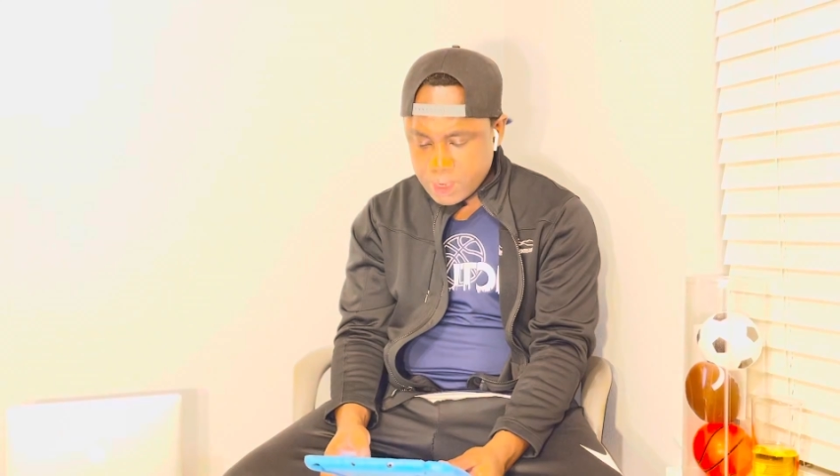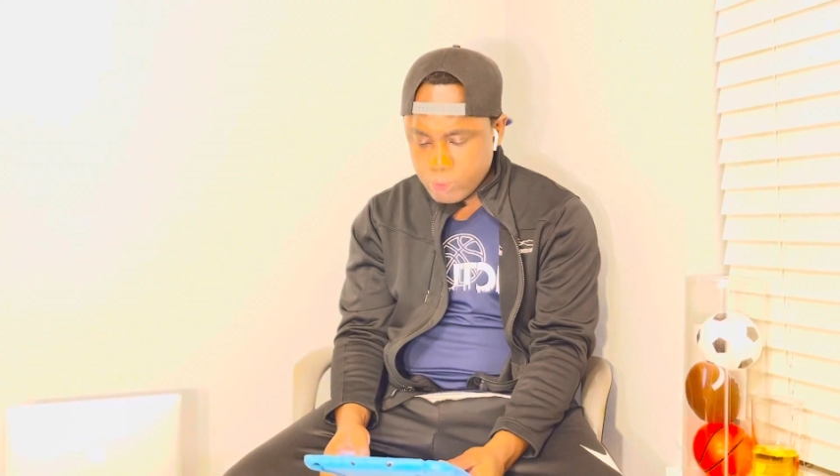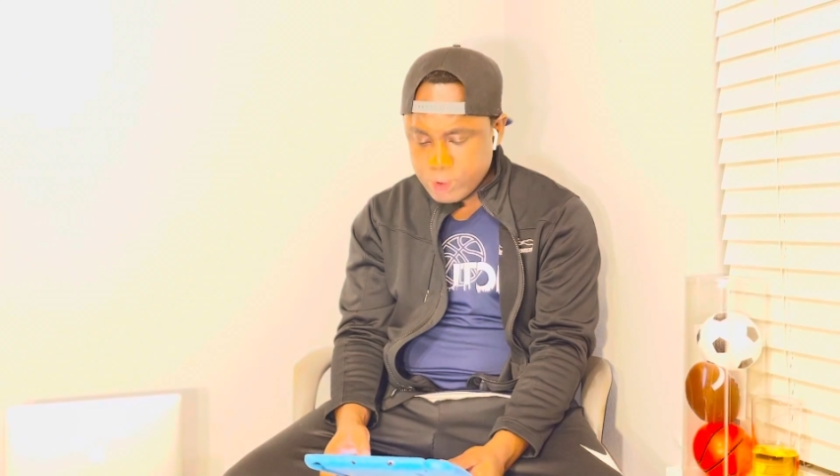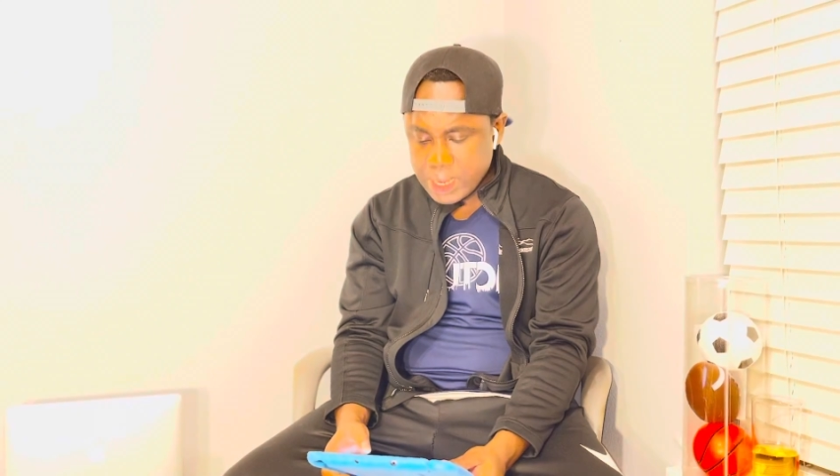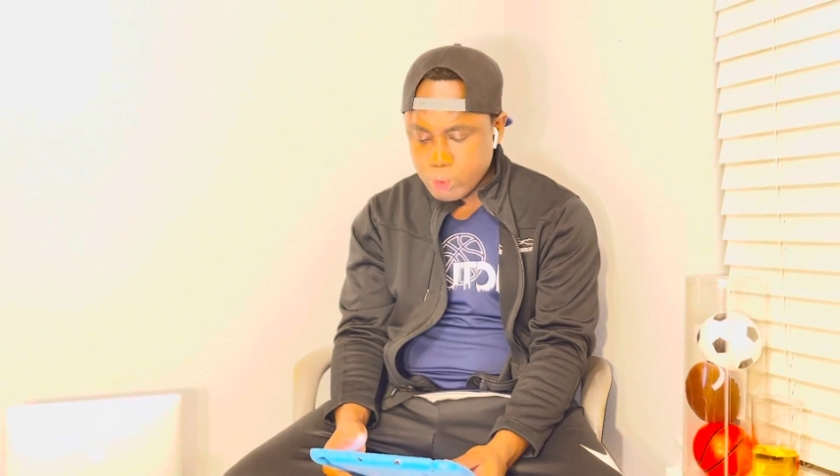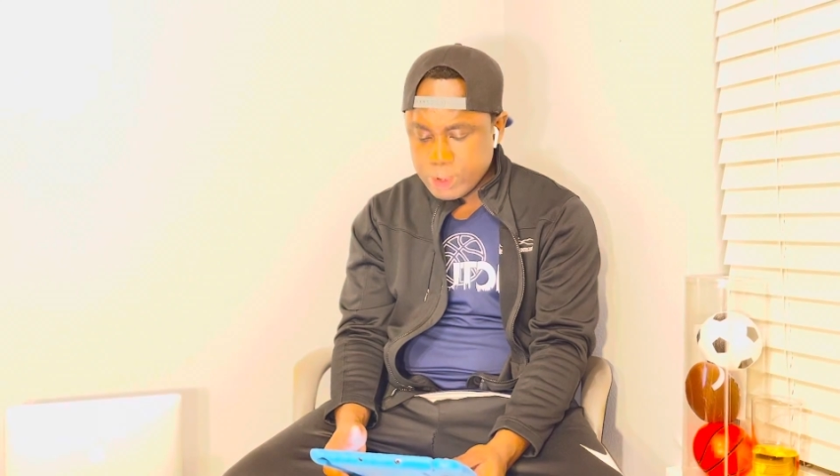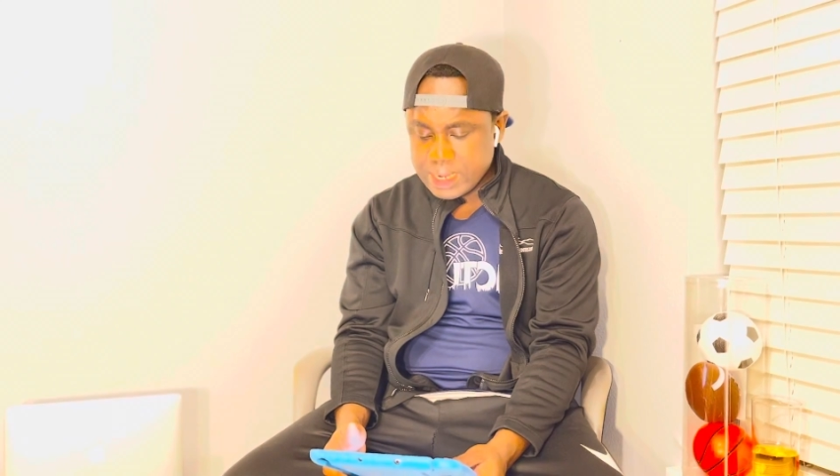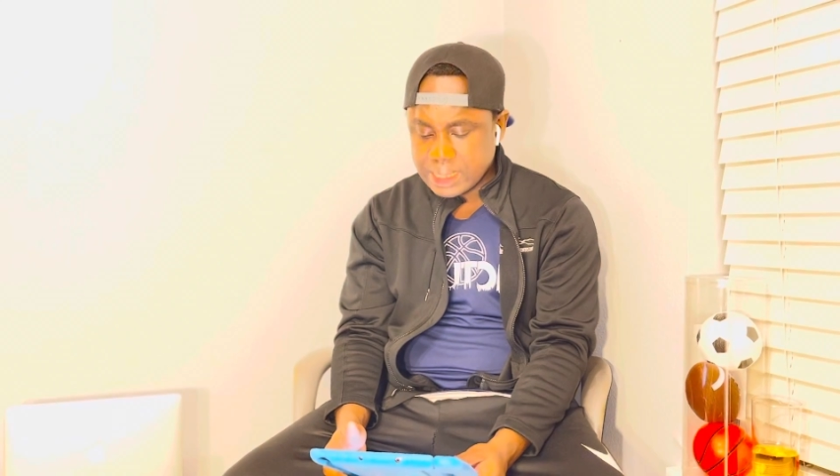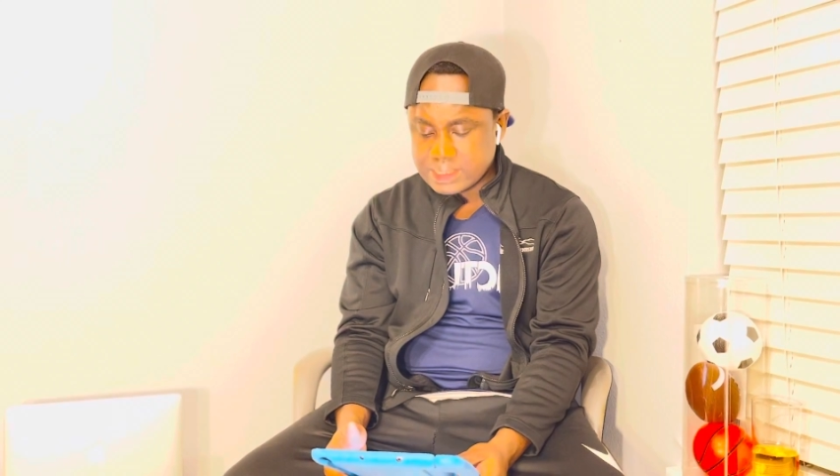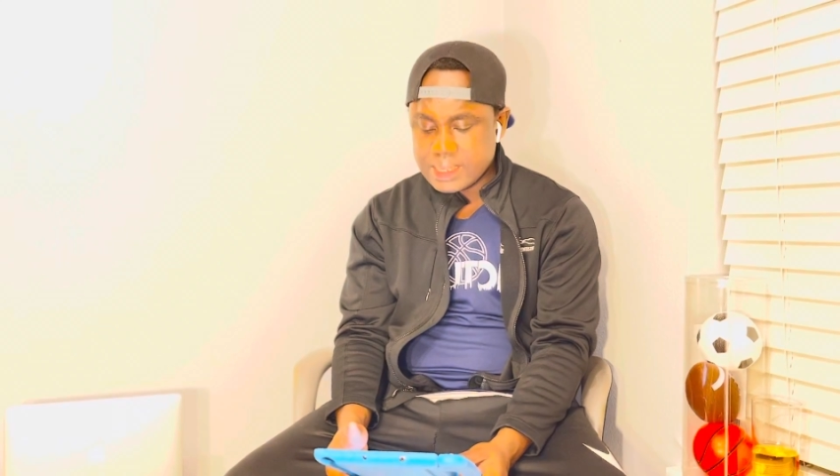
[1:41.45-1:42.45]
we are
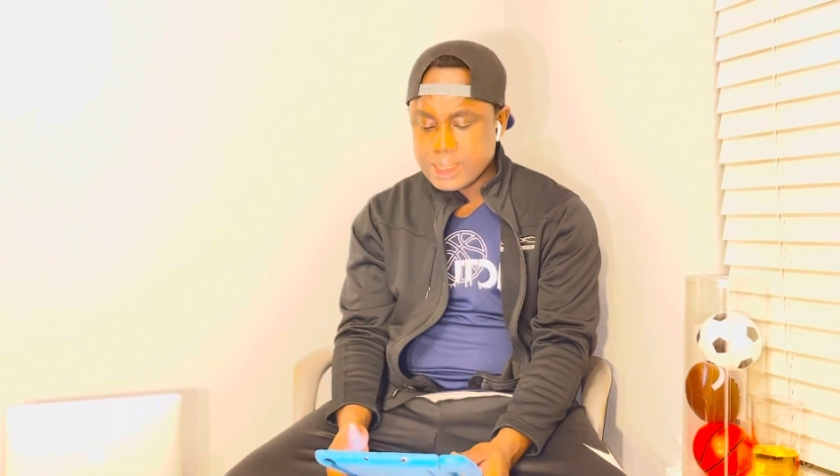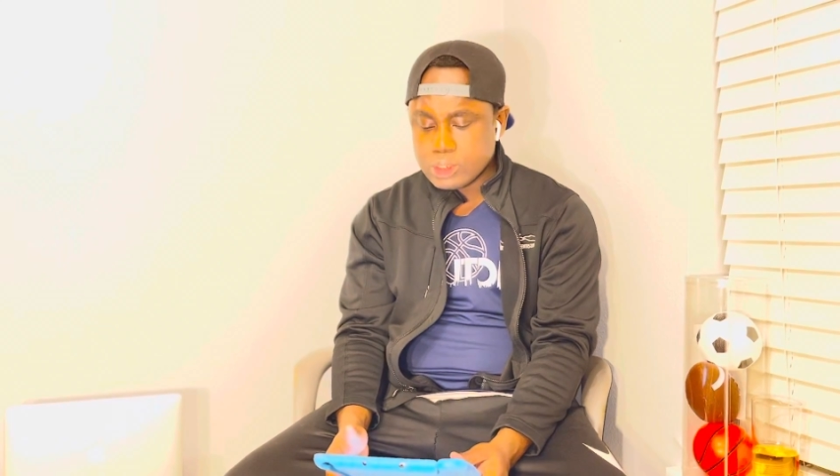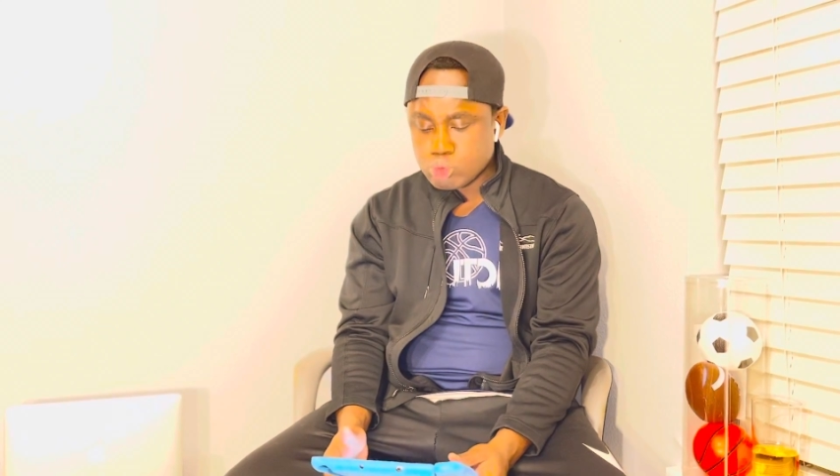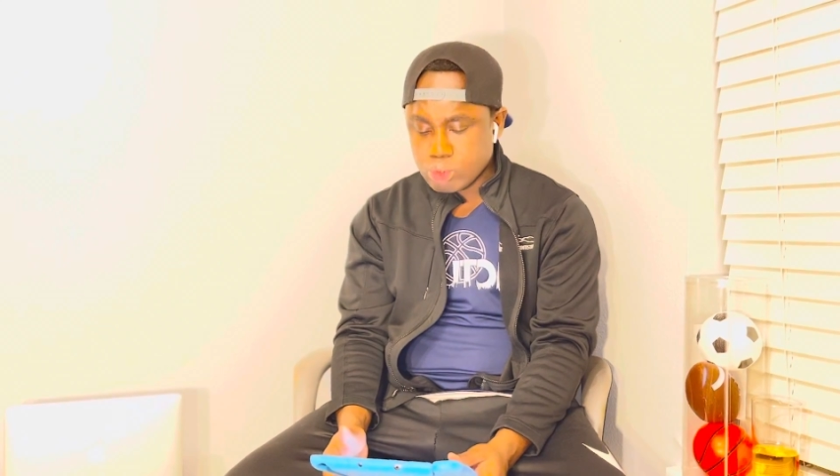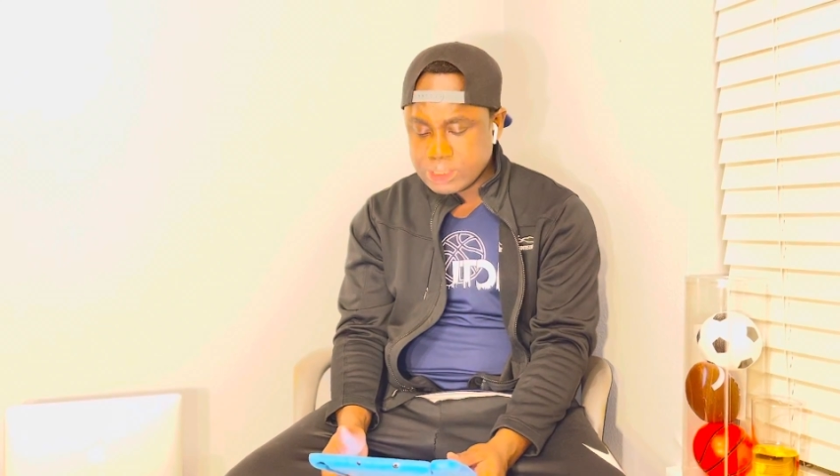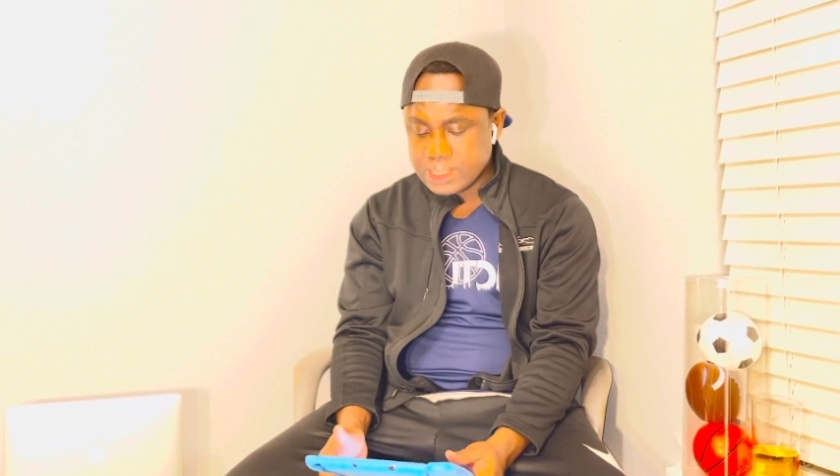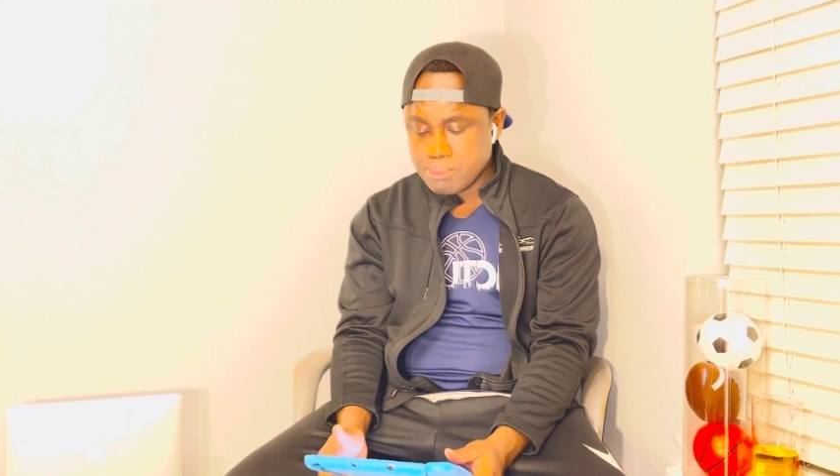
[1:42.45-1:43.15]
looking at 20